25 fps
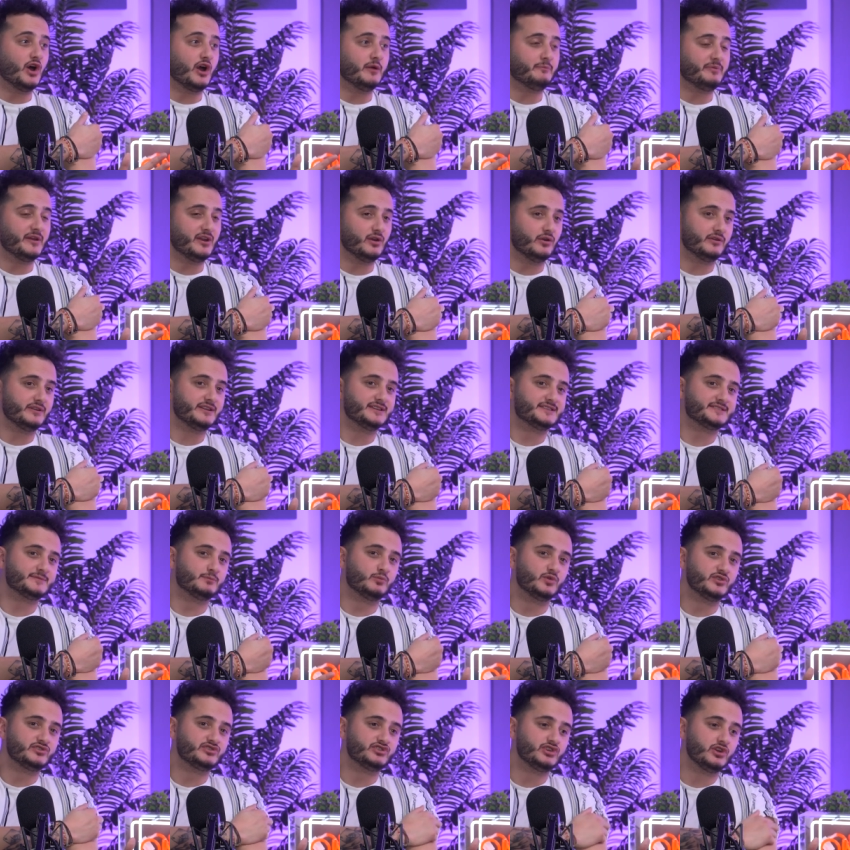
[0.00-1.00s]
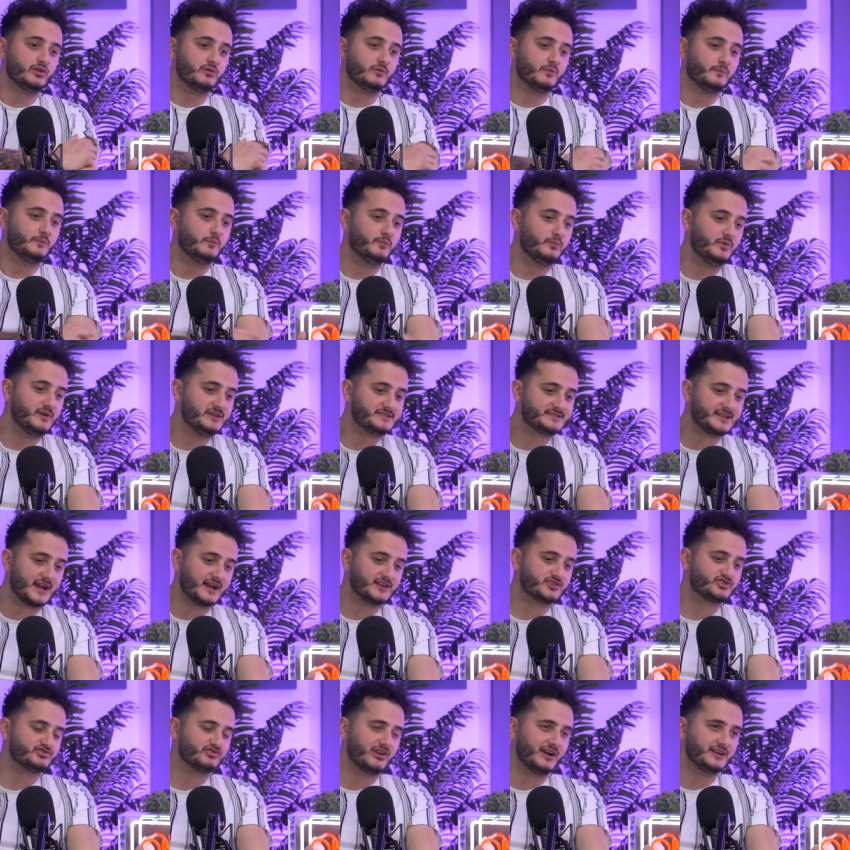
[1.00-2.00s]
no, being honest, would you? Is
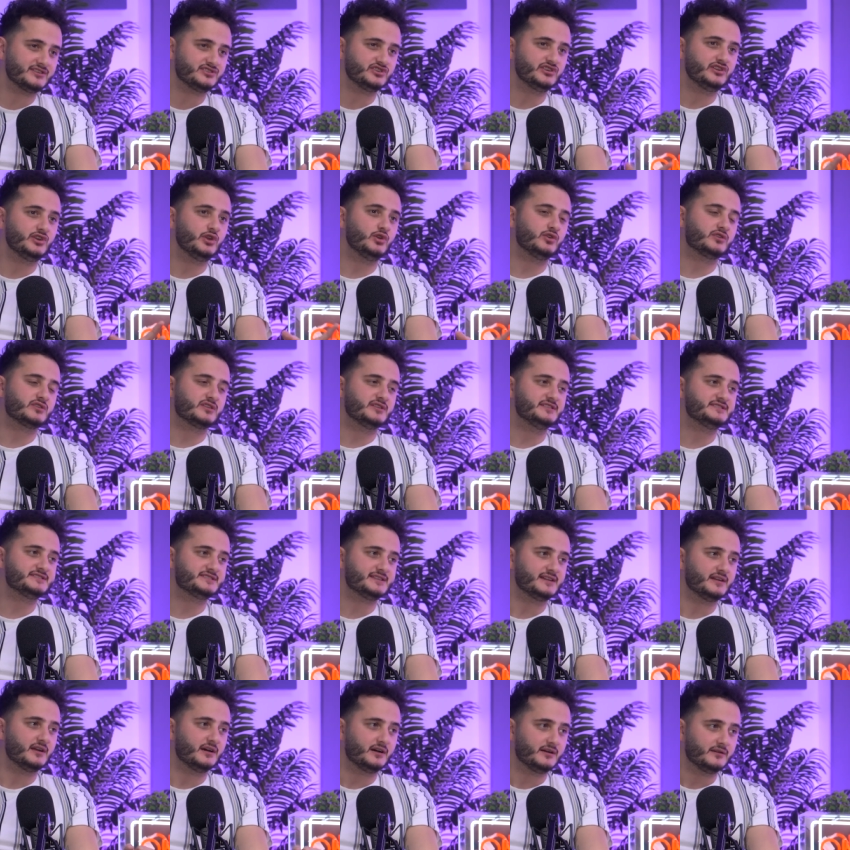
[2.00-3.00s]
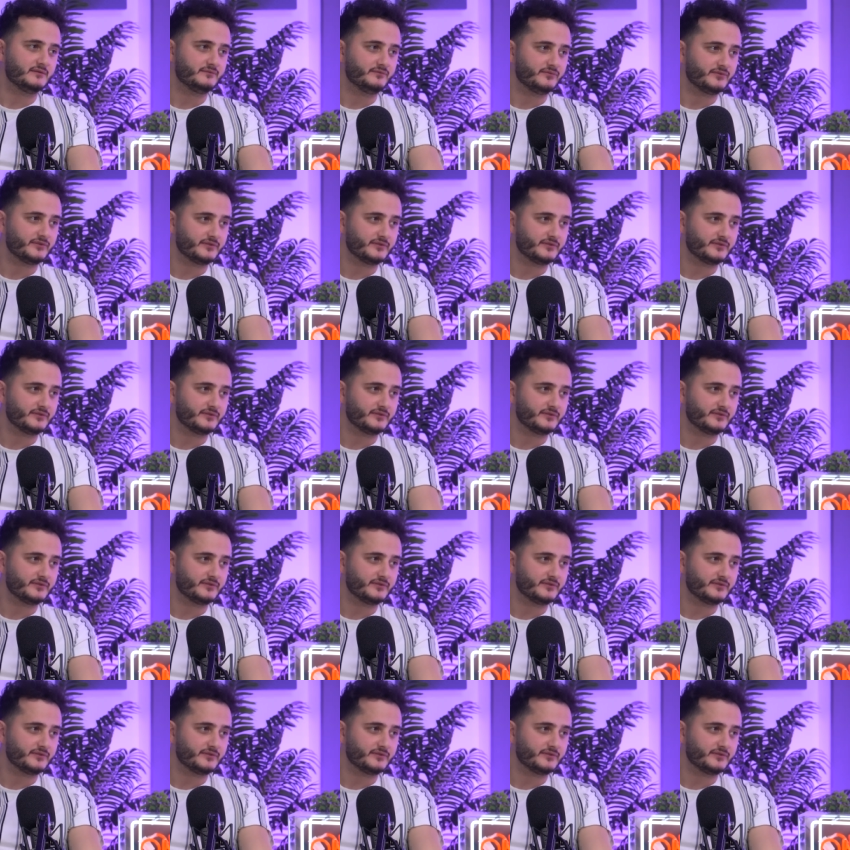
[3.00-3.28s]
that a strategy you'd consider?